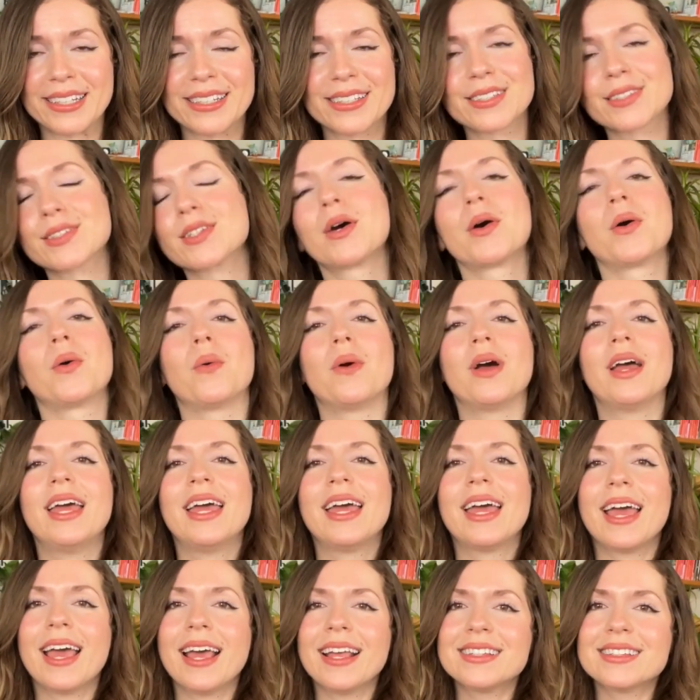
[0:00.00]
So
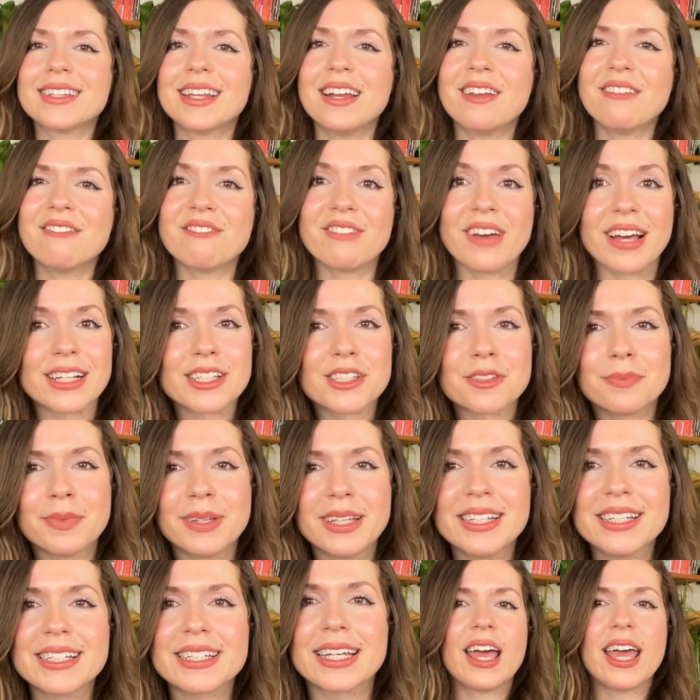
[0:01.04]
it's an
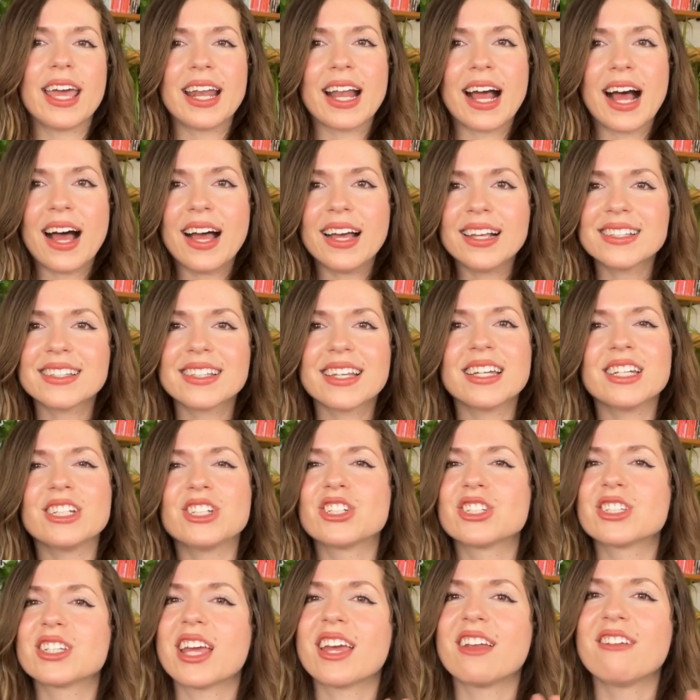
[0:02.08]
investment, and I say
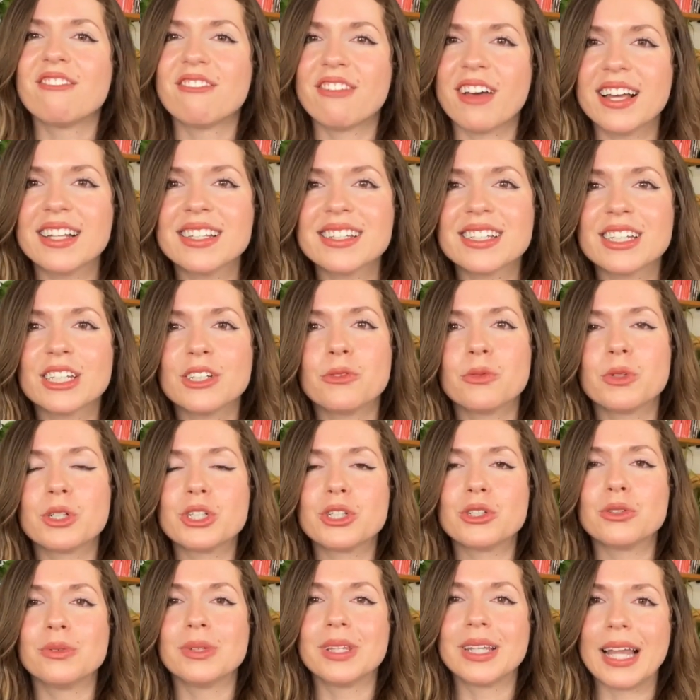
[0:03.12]
just invest in what
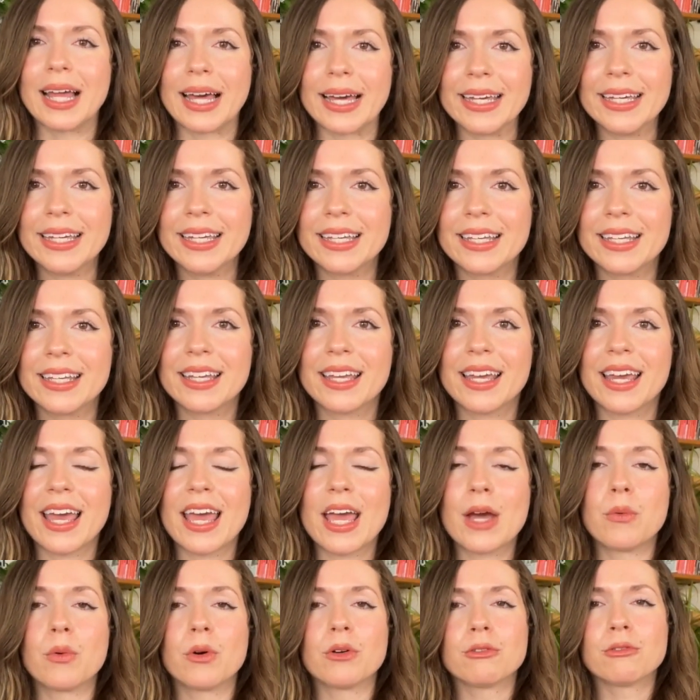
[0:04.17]
you like
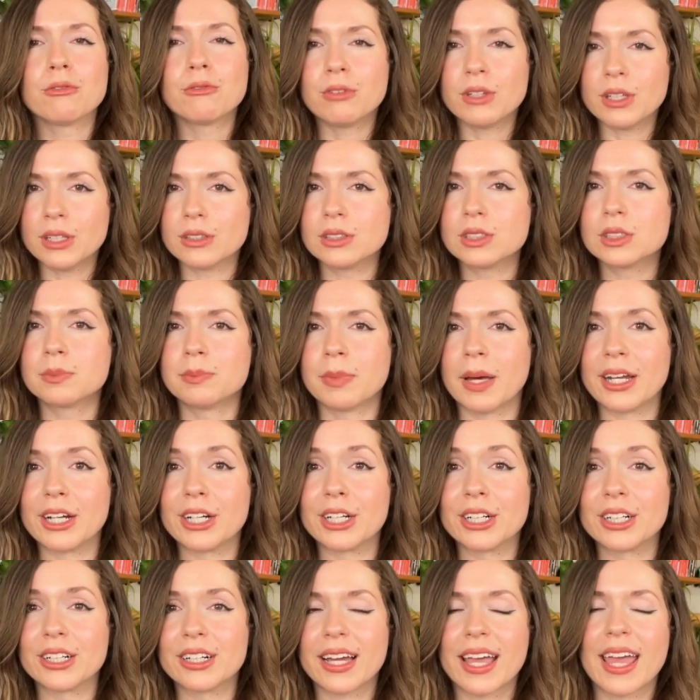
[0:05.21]
and what feels
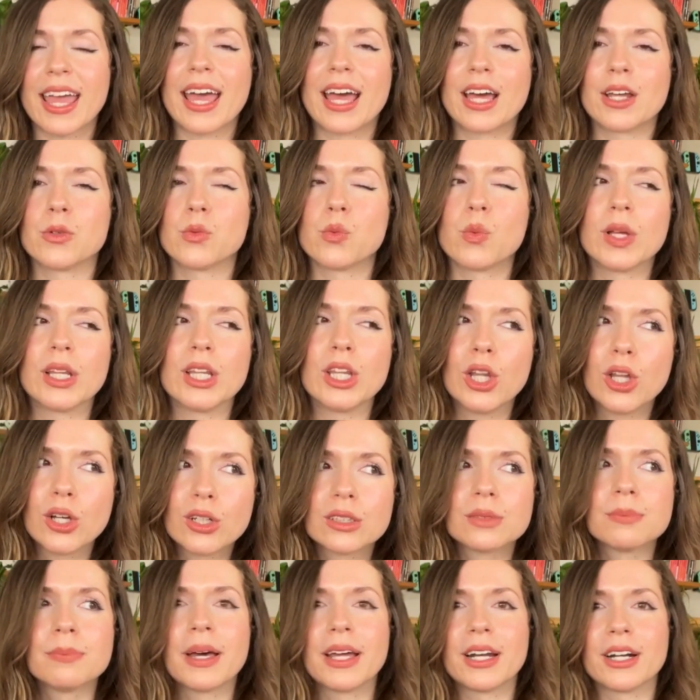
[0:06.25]
better and what
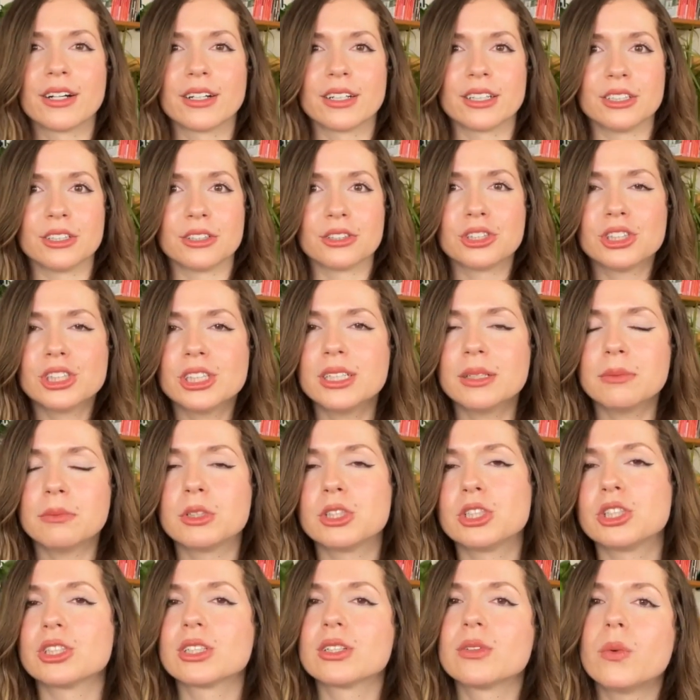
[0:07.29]
looks better in your gym,
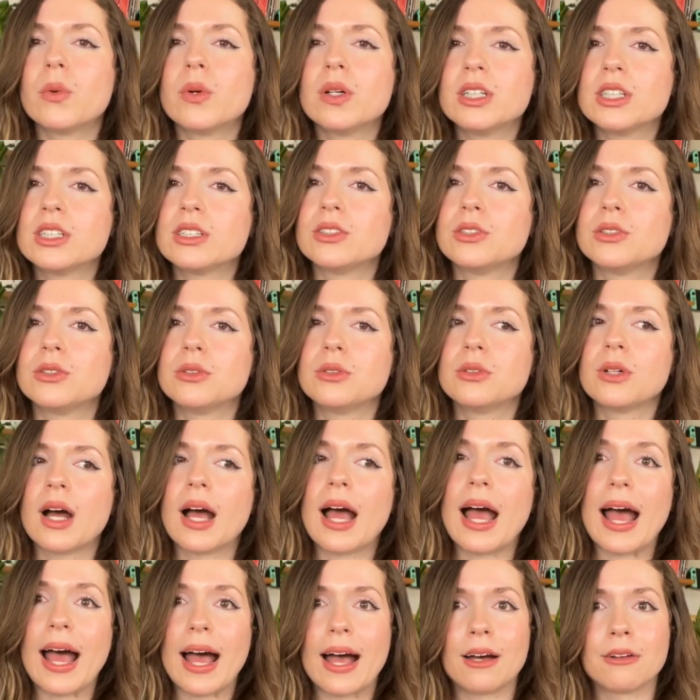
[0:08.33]
what you're going to
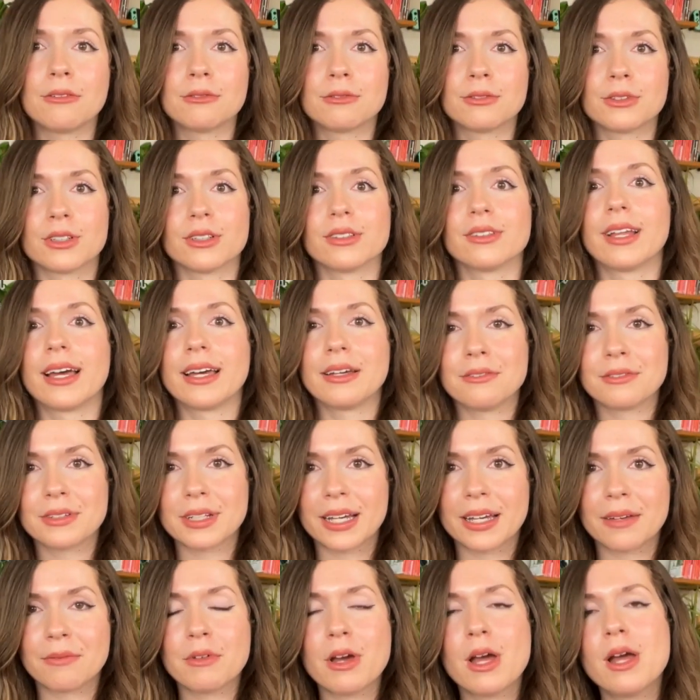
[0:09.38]
have for a
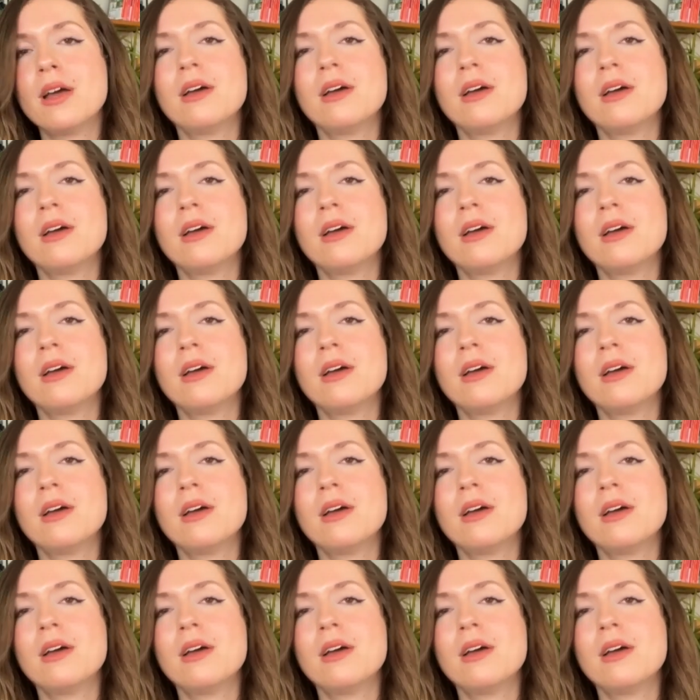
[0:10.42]
lifetime